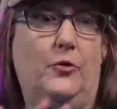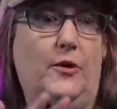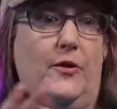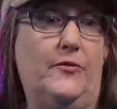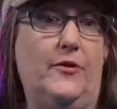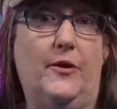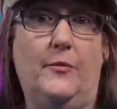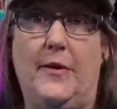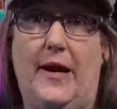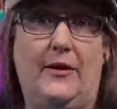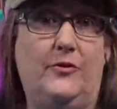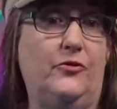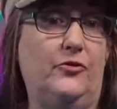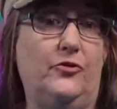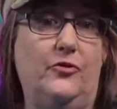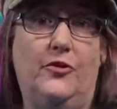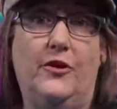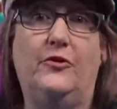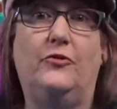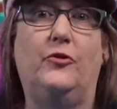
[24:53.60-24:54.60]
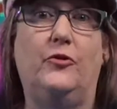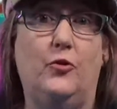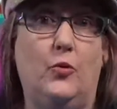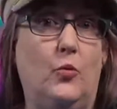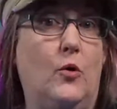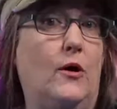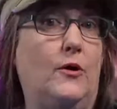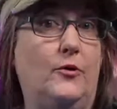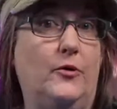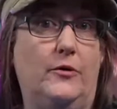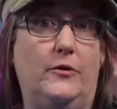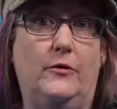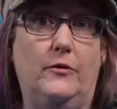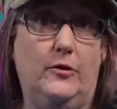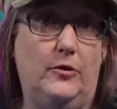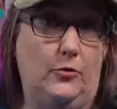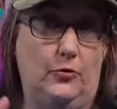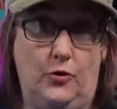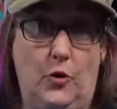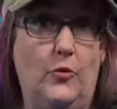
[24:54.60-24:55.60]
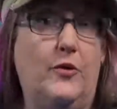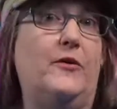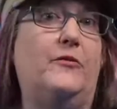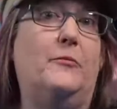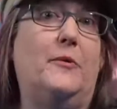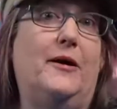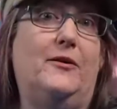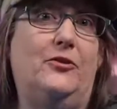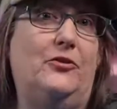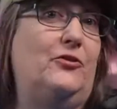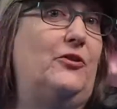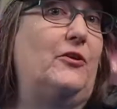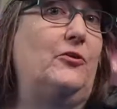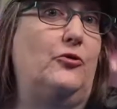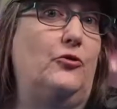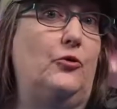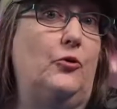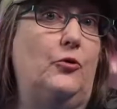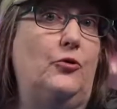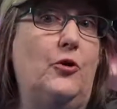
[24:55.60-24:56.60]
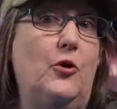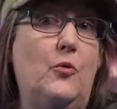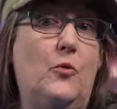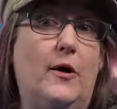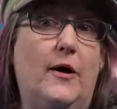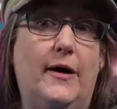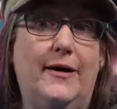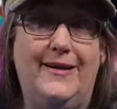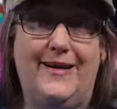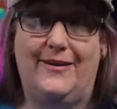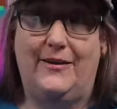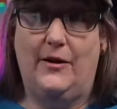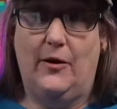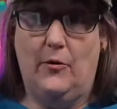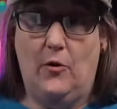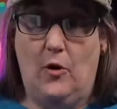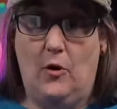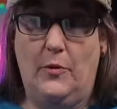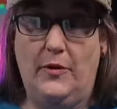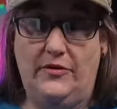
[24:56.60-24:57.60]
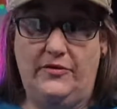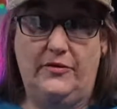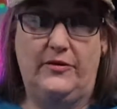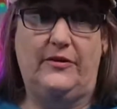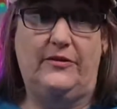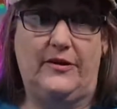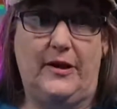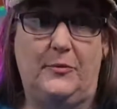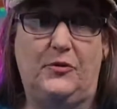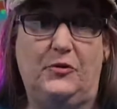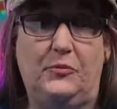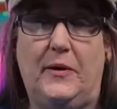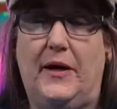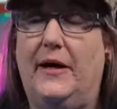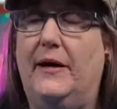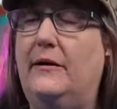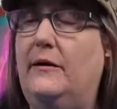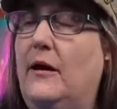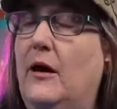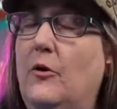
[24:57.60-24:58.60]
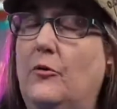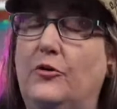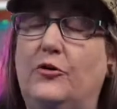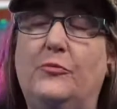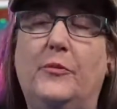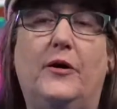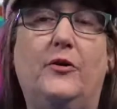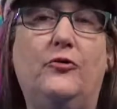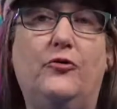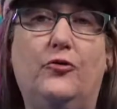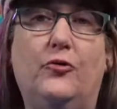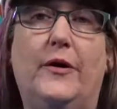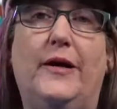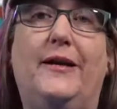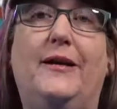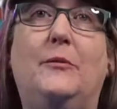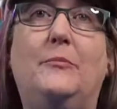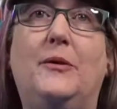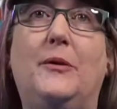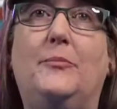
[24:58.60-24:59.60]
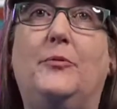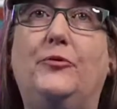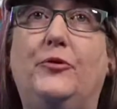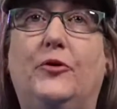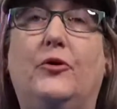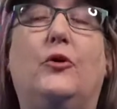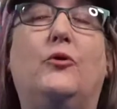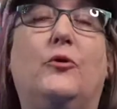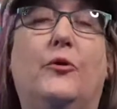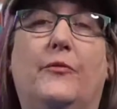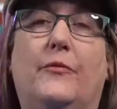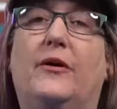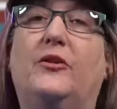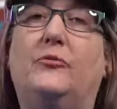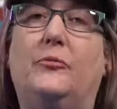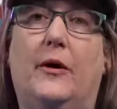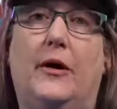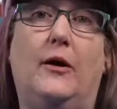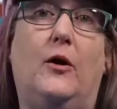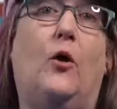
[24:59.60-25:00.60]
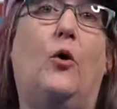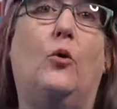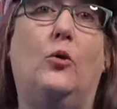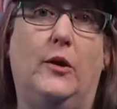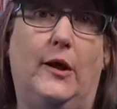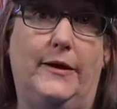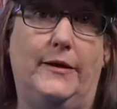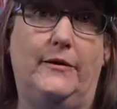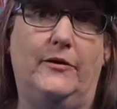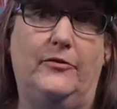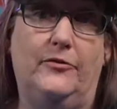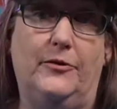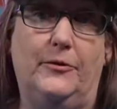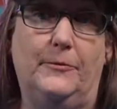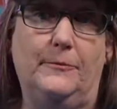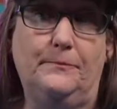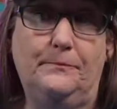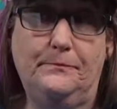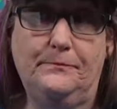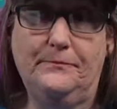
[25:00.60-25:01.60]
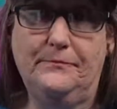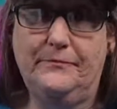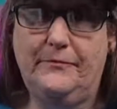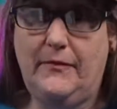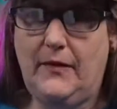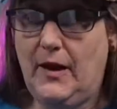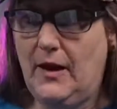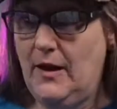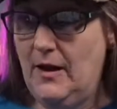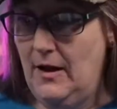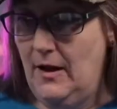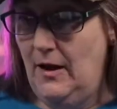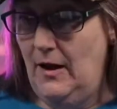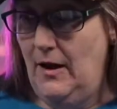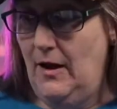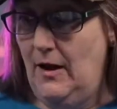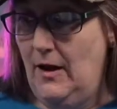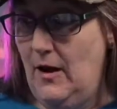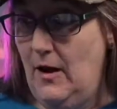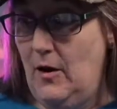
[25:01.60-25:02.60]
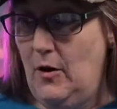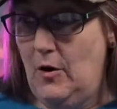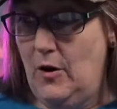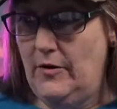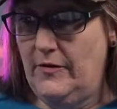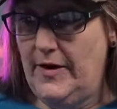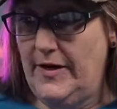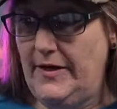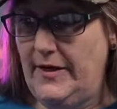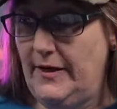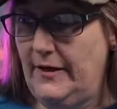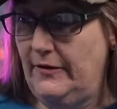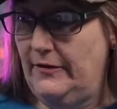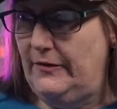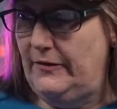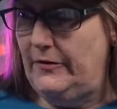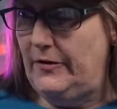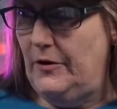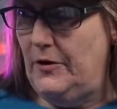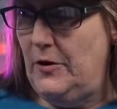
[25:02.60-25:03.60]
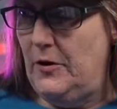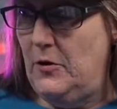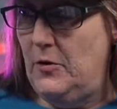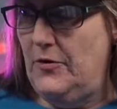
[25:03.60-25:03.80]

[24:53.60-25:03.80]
give them access to things that you want, and you don't give them access to things you don't want, and they're always in the same spot, which makes training people to go to the right spot a whole lot easier. Alrighty, so